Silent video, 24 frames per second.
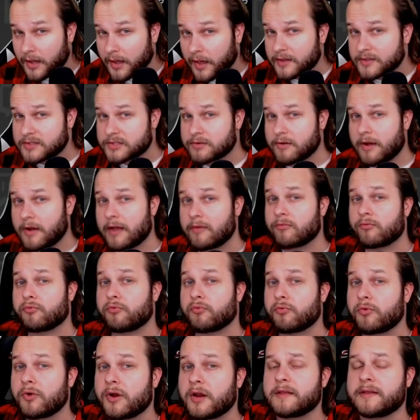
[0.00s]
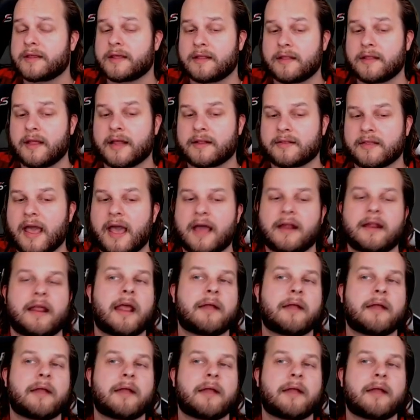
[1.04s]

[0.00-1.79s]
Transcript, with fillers: And so I really like that.